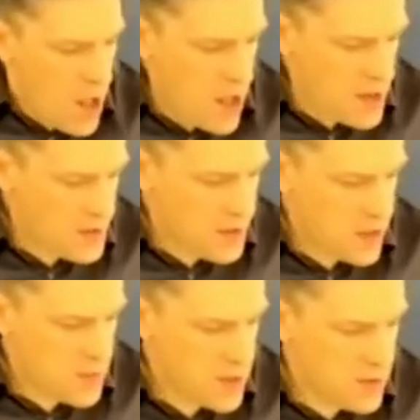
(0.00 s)
and
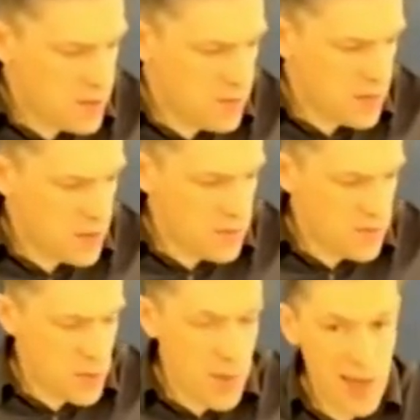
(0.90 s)
uh, I mean, uh,
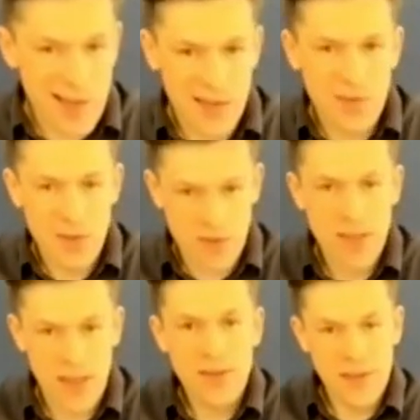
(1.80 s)
formality
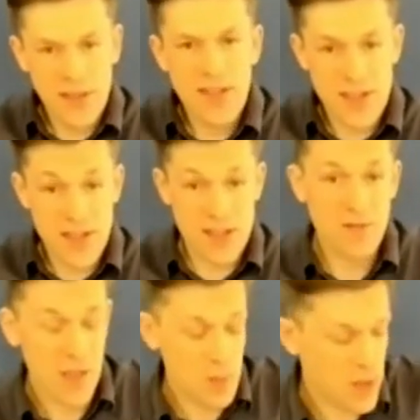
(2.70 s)
uh, in the sense
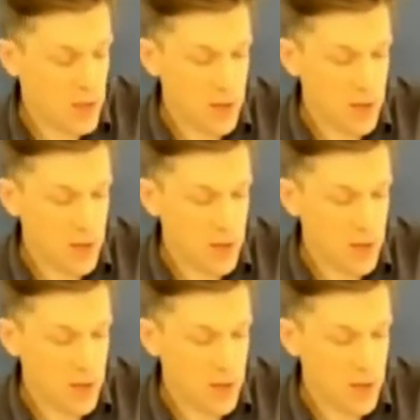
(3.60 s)
defined by